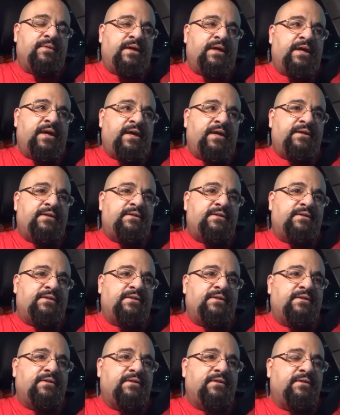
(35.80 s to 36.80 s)
I guess
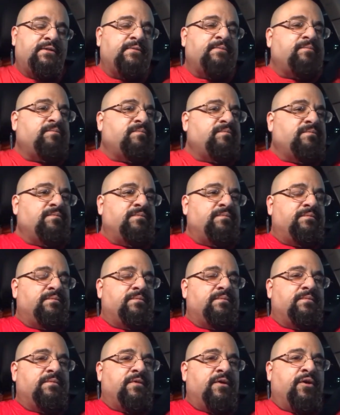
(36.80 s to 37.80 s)

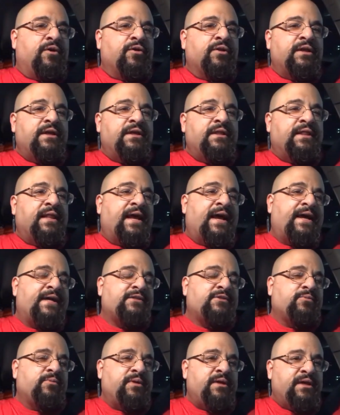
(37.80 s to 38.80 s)
early
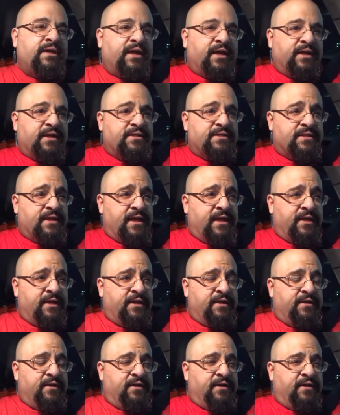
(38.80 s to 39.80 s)
last week I
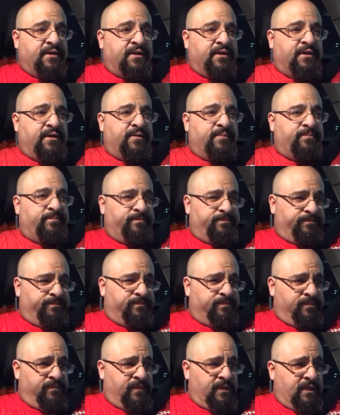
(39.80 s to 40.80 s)
decided um,
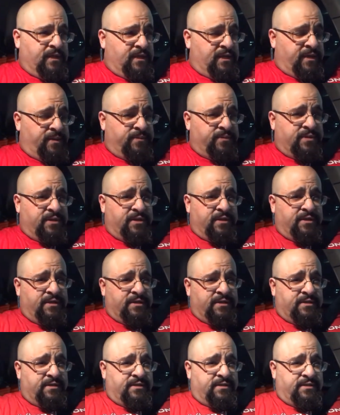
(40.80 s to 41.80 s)
I was going
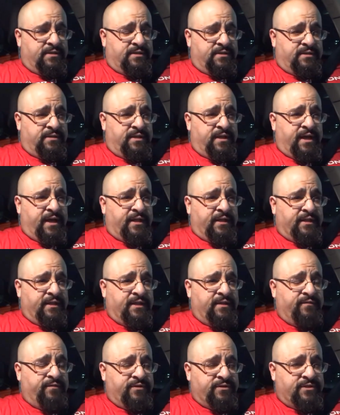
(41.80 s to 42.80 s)
to not
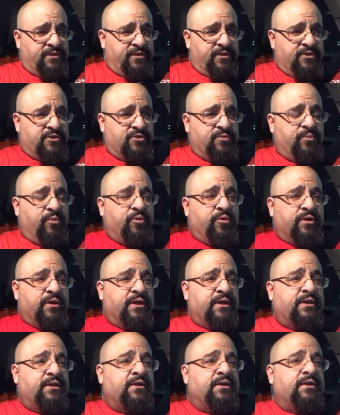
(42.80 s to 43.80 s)
leave until this
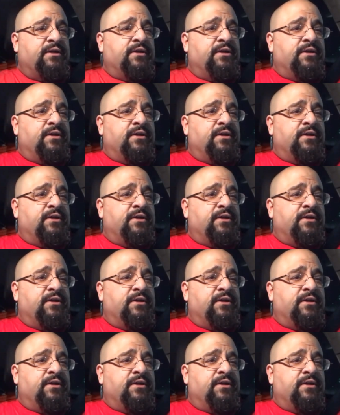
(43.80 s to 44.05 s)
morning,